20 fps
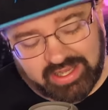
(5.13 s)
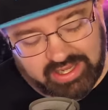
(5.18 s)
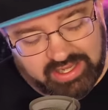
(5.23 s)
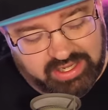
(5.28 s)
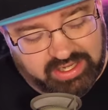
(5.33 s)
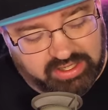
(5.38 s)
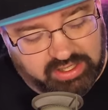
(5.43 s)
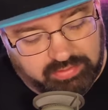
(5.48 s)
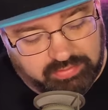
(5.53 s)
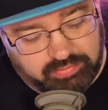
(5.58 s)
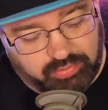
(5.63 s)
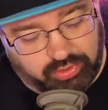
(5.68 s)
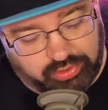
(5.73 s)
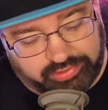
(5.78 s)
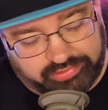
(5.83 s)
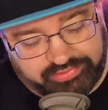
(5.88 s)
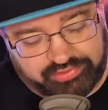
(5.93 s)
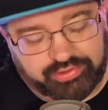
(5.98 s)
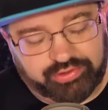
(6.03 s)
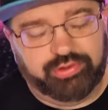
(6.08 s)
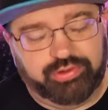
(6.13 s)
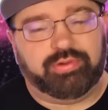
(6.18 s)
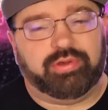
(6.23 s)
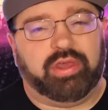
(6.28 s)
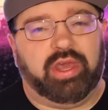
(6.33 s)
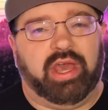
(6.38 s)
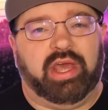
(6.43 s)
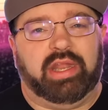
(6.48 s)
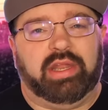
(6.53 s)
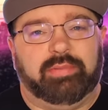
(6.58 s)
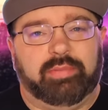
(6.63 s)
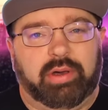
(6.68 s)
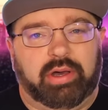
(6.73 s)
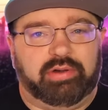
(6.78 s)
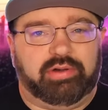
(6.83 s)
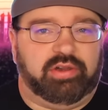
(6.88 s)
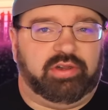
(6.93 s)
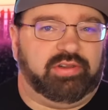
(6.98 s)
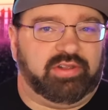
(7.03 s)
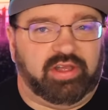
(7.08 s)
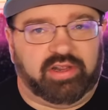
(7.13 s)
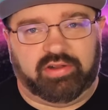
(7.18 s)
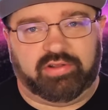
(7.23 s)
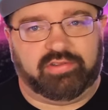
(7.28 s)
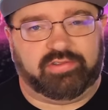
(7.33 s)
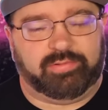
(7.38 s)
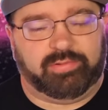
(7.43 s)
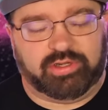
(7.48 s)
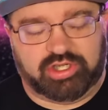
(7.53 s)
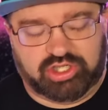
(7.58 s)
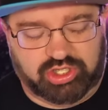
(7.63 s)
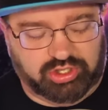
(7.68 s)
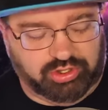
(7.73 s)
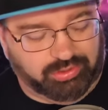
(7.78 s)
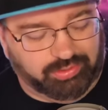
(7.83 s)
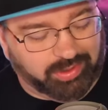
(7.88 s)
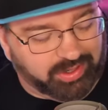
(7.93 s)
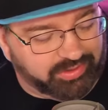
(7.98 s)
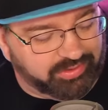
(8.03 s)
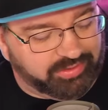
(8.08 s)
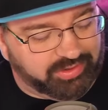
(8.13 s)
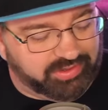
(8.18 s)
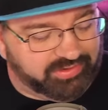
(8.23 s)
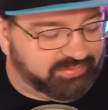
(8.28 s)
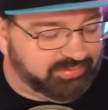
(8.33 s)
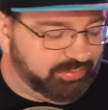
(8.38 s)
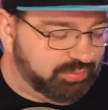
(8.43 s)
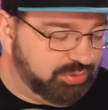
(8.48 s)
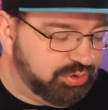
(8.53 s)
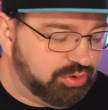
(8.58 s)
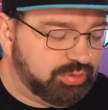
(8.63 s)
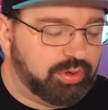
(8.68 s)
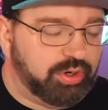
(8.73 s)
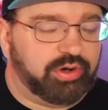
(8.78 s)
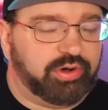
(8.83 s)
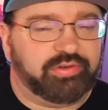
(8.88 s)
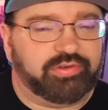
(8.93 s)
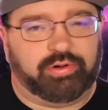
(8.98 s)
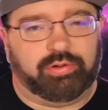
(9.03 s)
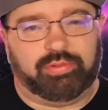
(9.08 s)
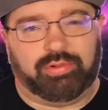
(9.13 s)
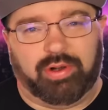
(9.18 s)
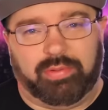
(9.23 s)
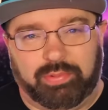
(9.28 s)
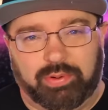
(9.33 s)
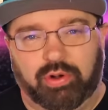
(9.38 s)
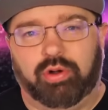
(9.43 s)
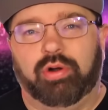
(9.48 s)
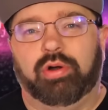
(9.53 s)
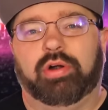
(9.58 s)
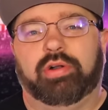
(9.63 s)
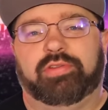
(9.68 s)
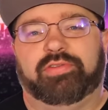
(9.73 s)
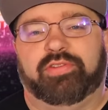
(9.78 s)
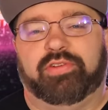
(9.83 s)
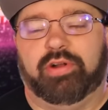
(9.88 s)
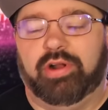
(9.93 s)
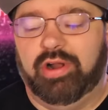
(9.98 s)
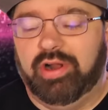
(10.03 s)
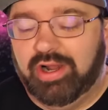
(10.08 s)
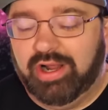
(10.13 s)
any morsel you can about Nintendo Switch 2, whether it's rumors or reports or